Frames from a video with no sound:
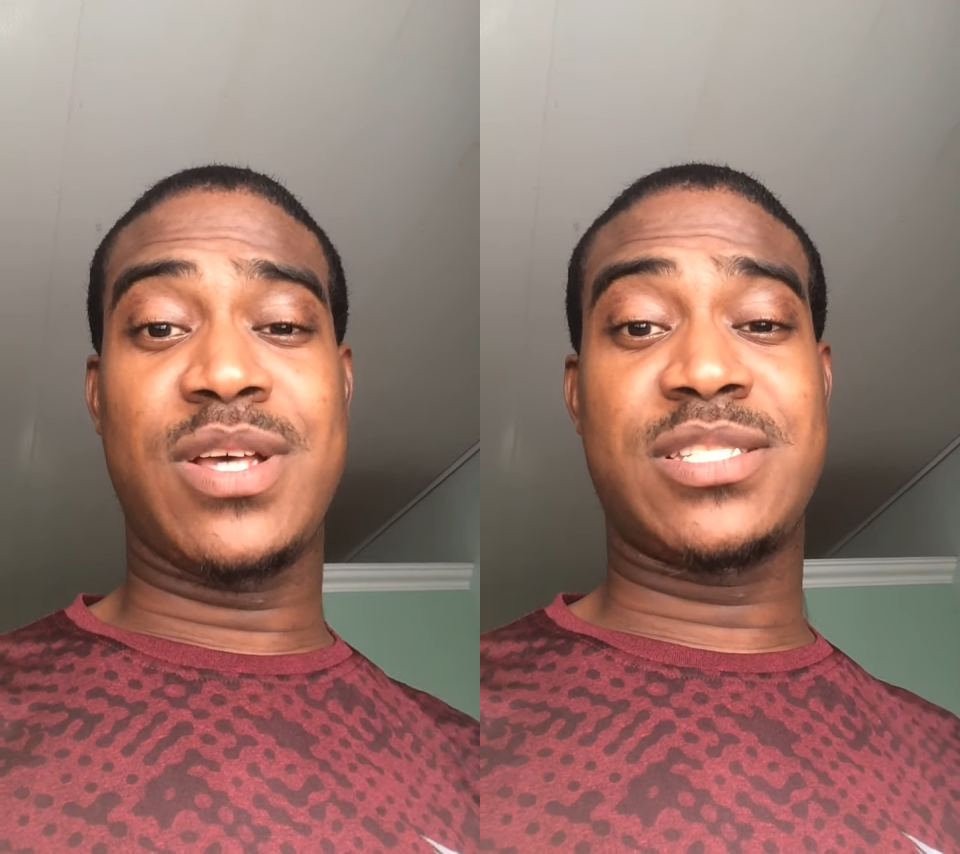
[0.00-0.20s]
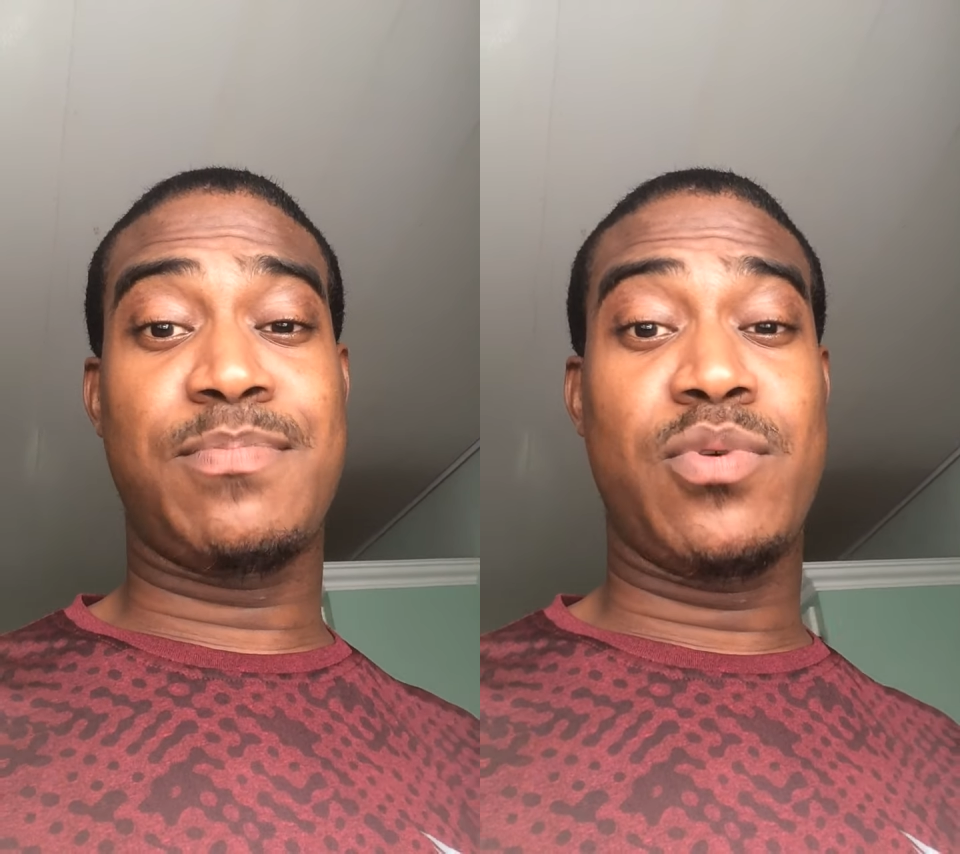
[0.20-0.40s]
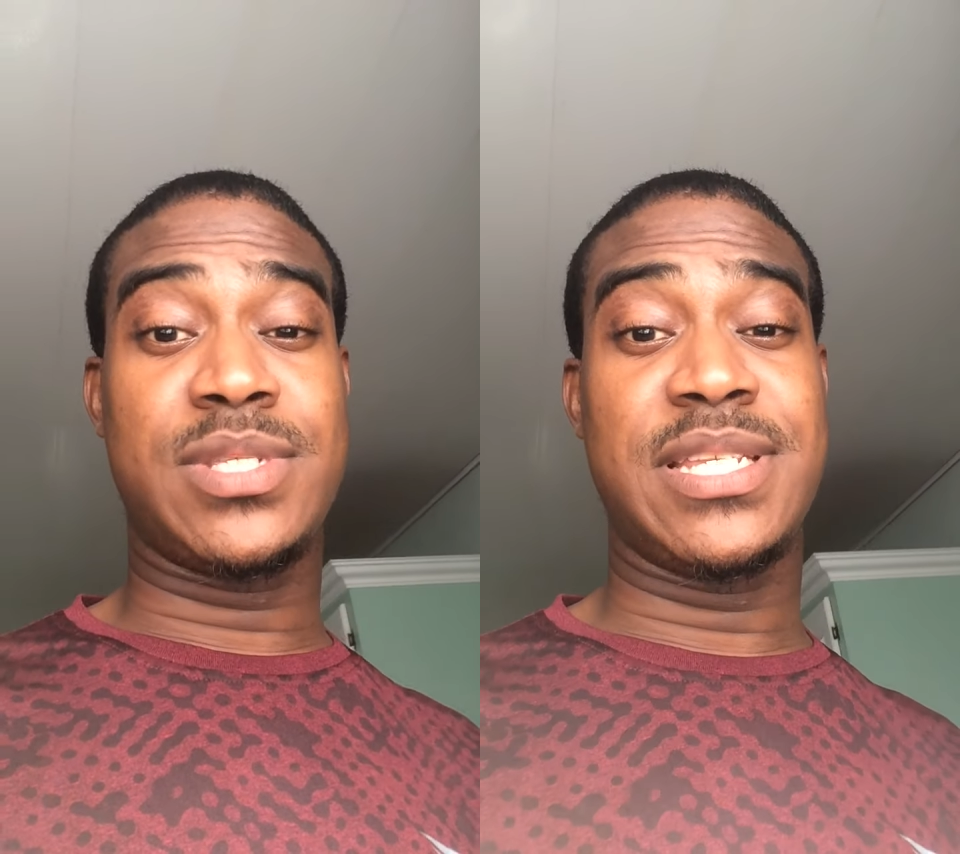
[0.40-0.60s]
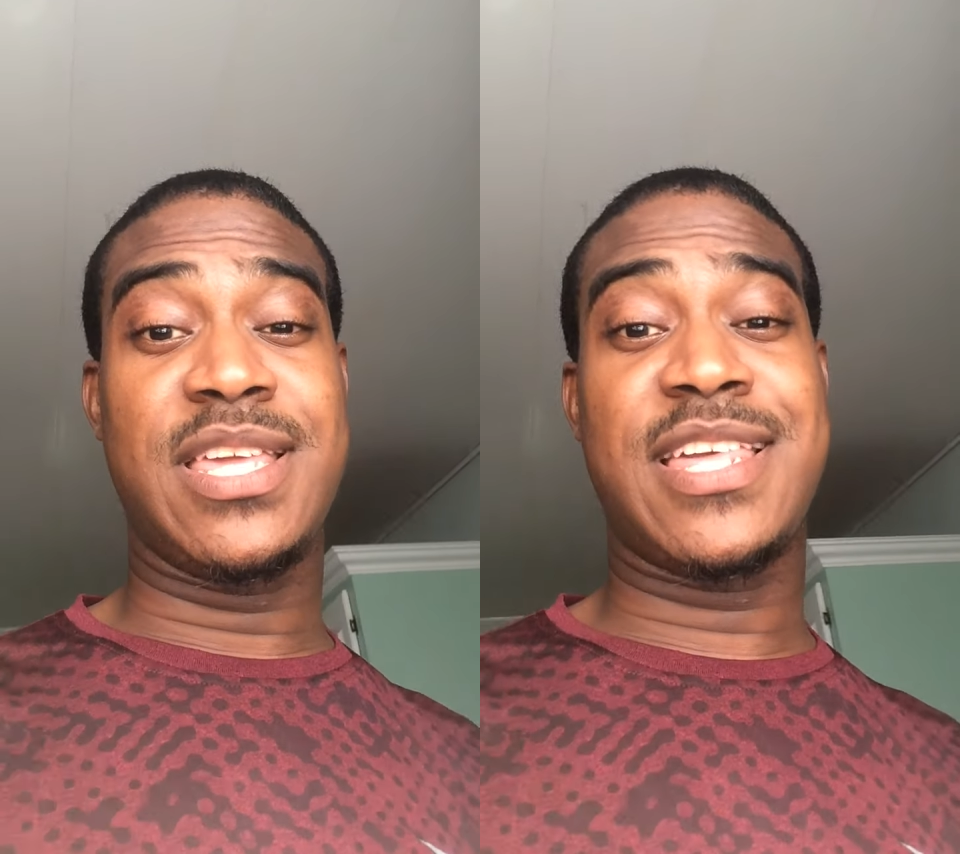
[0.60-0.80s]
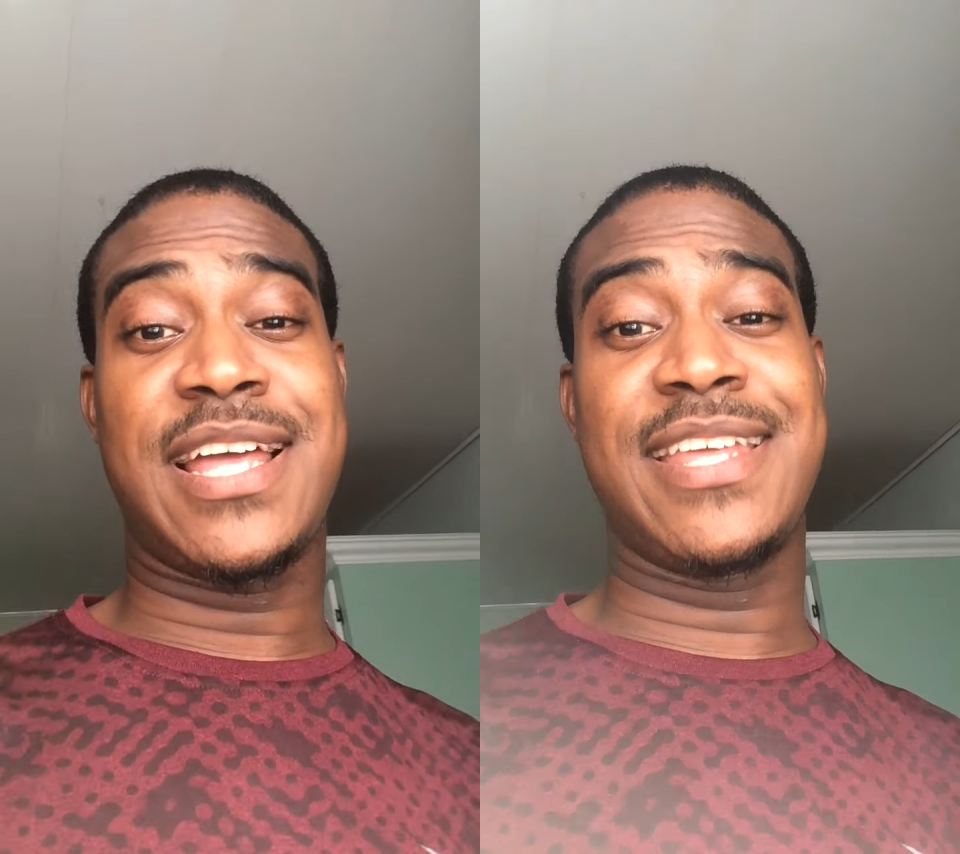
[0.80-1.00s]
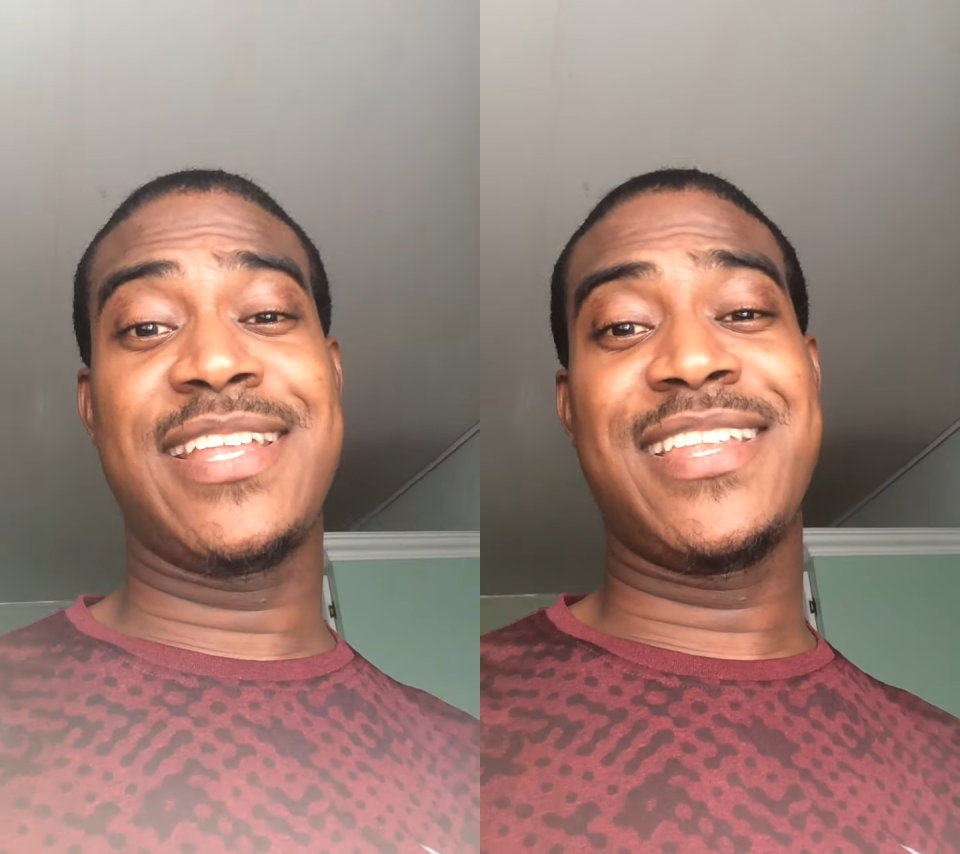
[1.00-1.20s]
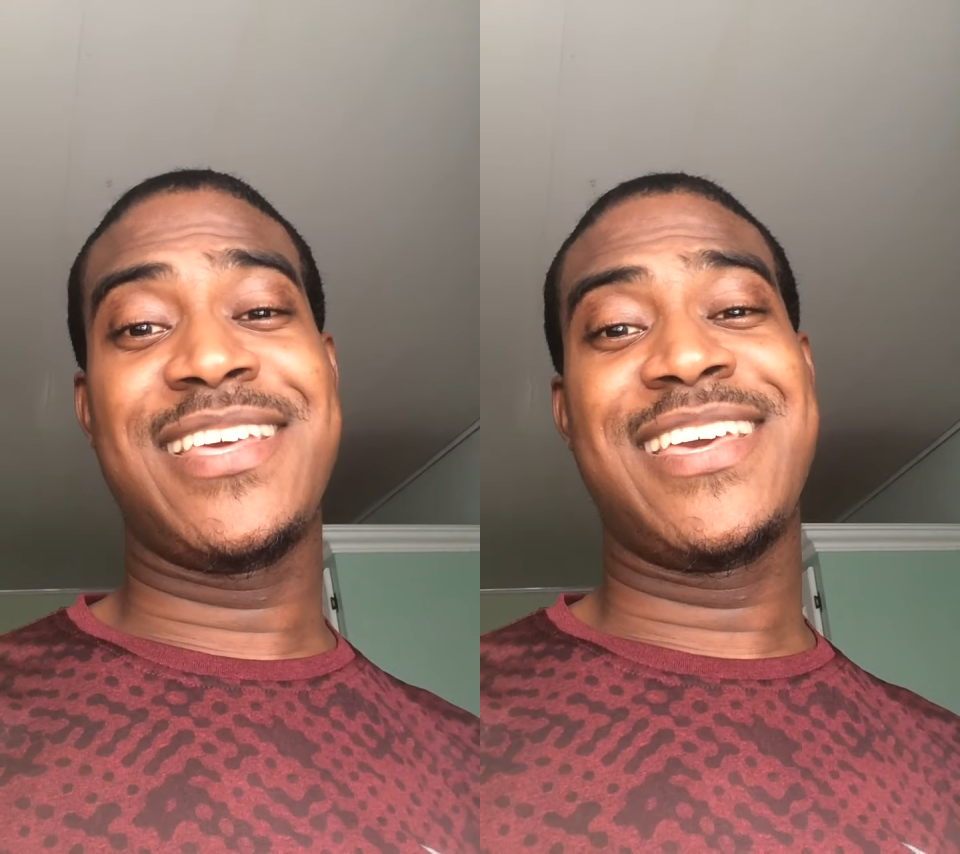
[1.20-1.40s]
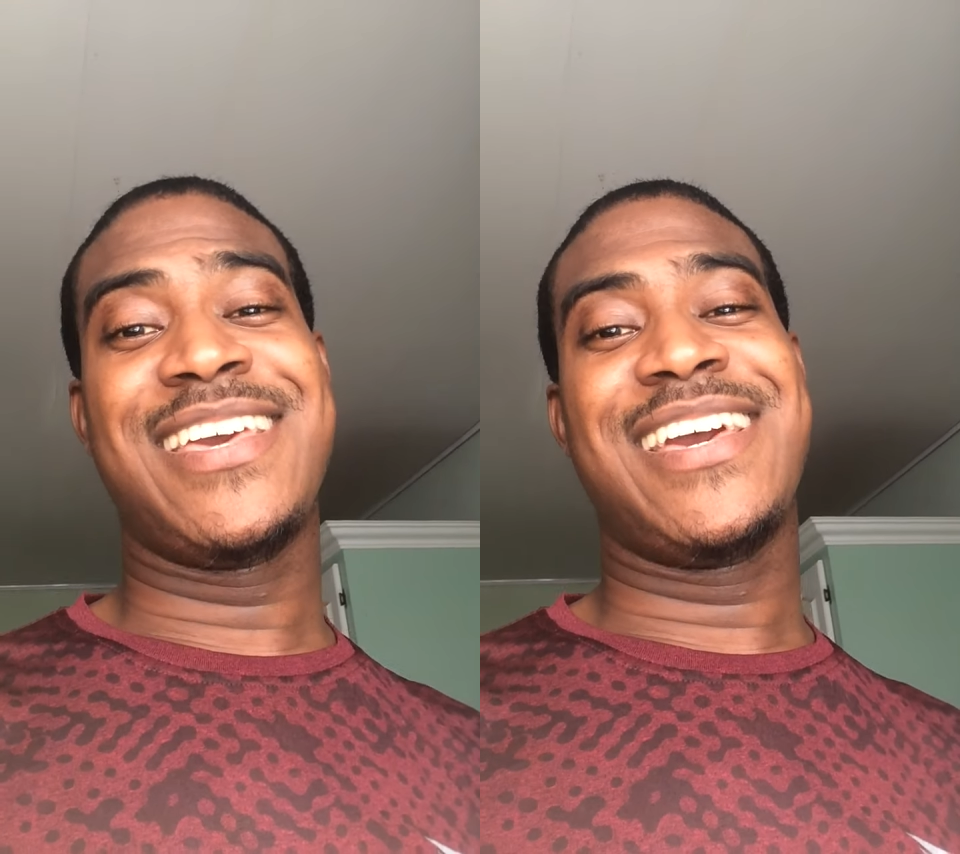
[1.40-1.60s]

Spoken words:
has supported the channel,